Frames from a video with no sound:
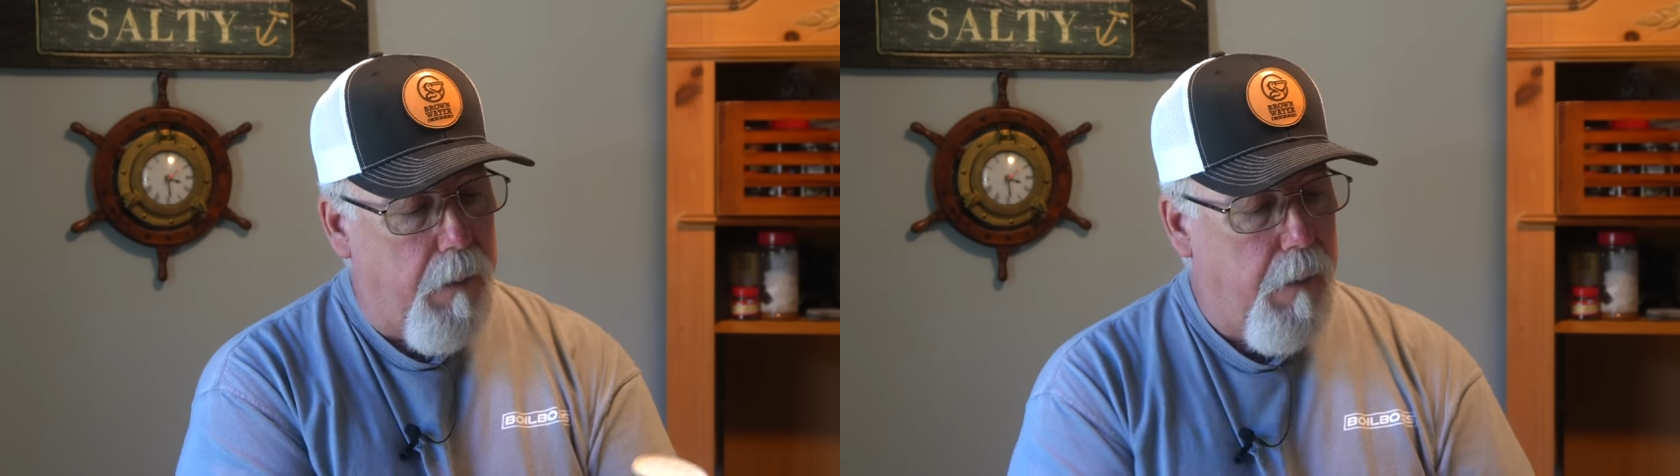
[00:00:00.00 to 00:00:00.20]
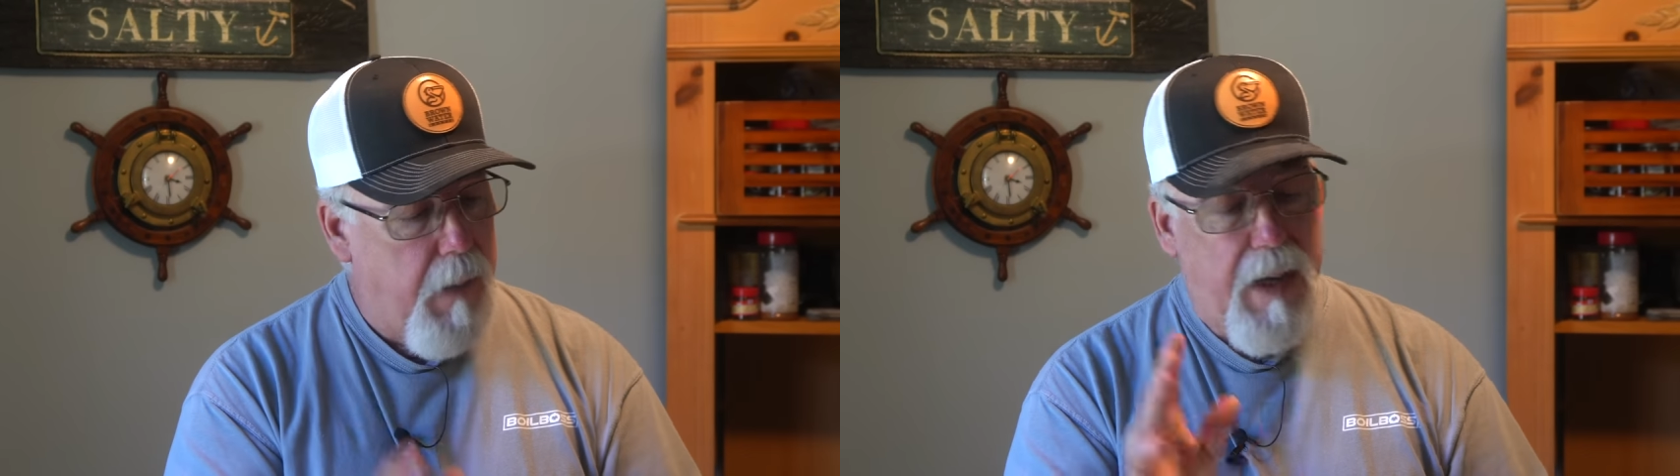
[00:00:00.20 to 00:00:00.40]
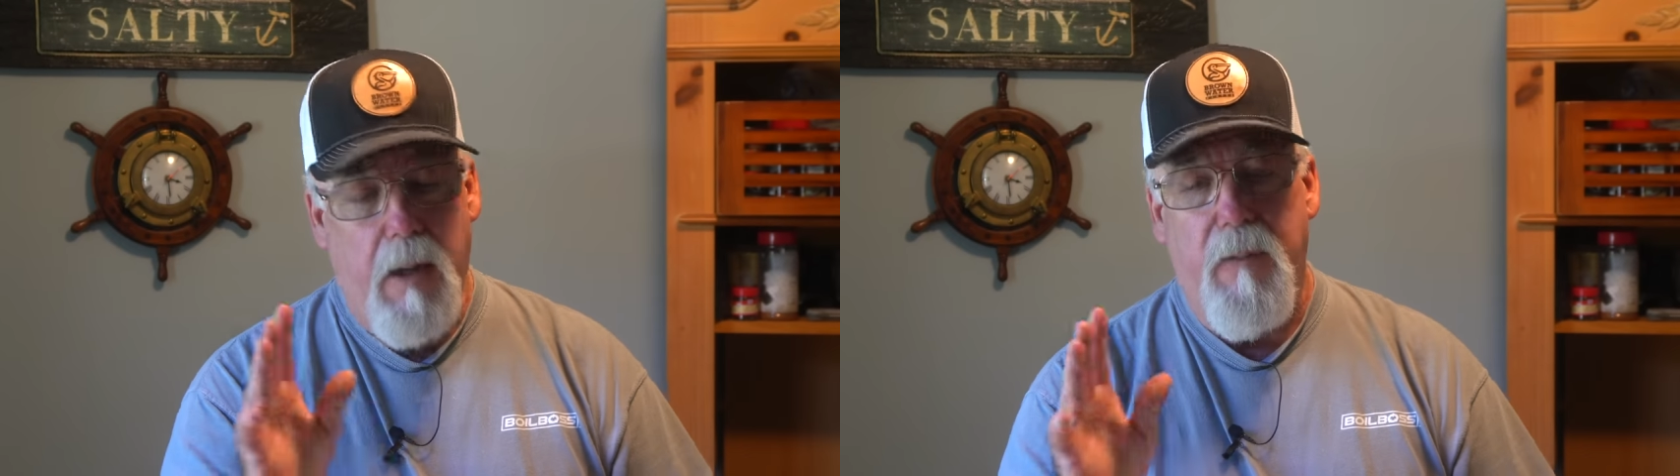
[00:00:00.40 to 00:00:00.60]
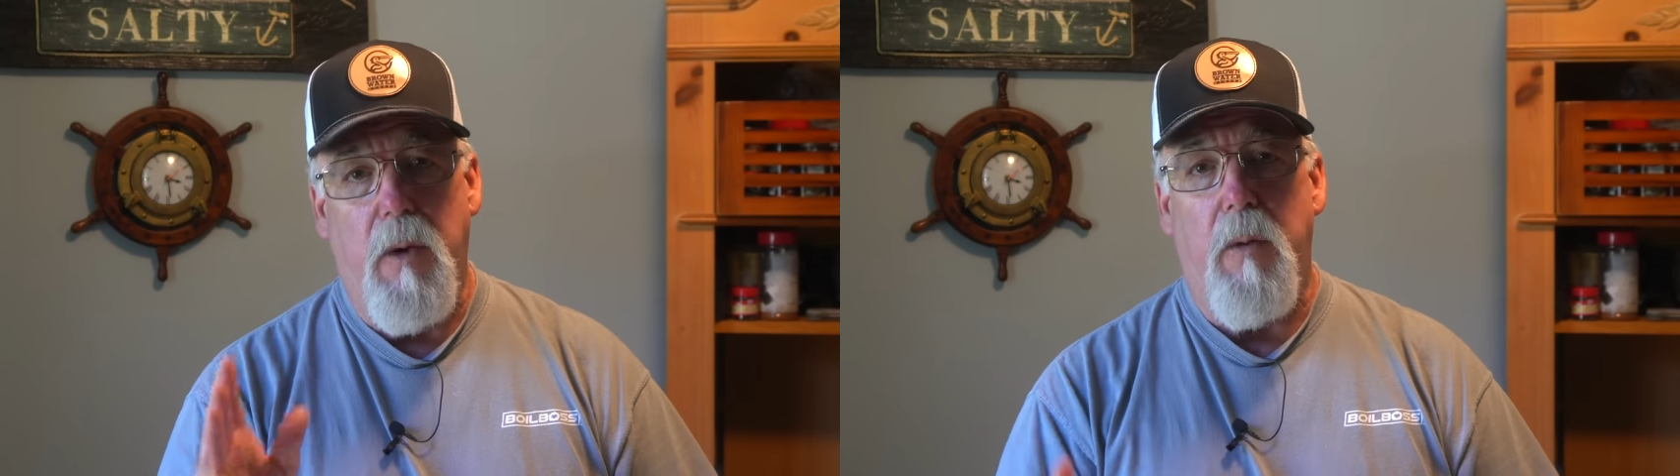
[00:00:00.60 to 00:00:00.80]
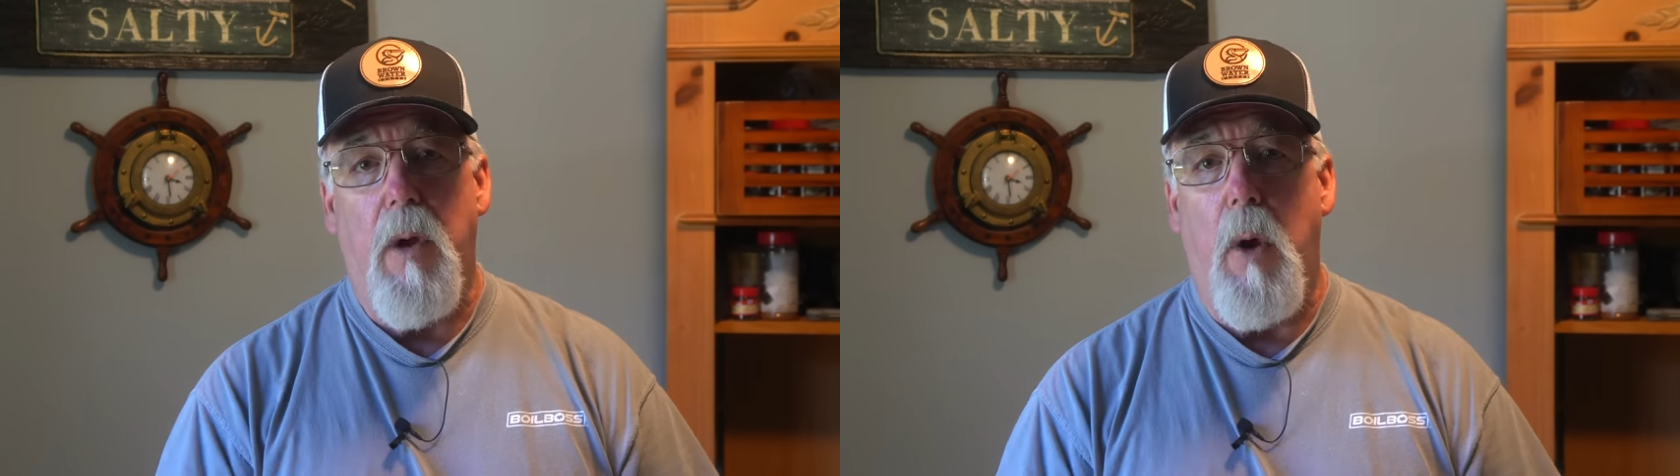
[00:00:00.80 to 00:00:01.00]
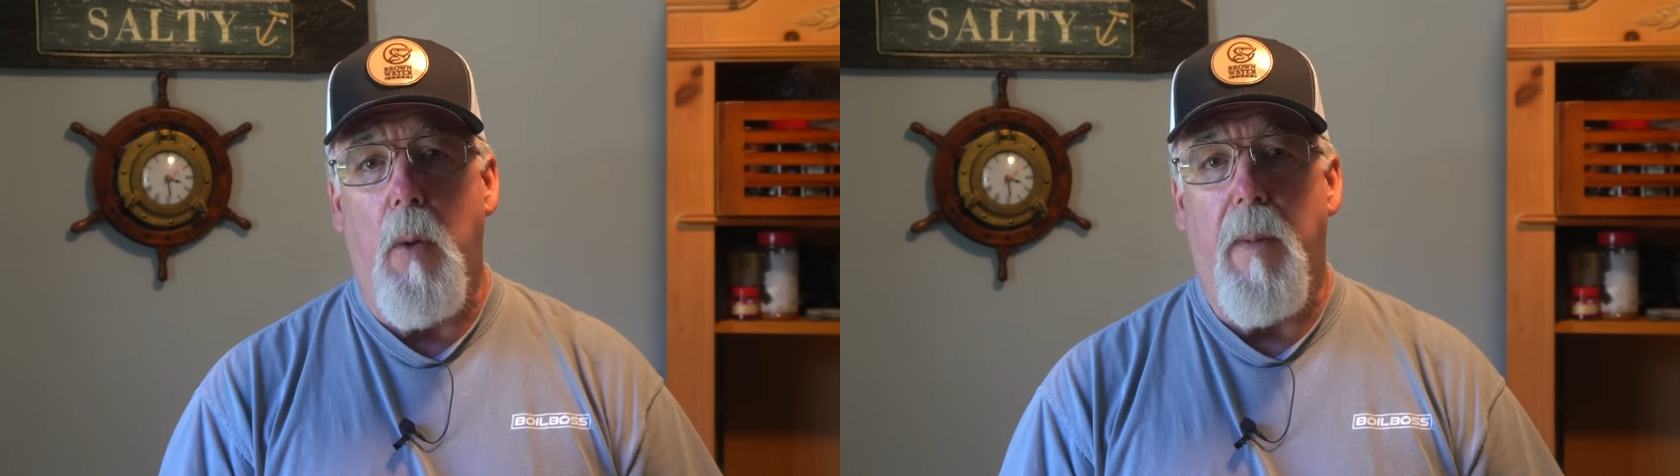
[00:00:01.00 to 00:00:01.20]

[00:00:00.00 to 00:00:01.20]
many of you know,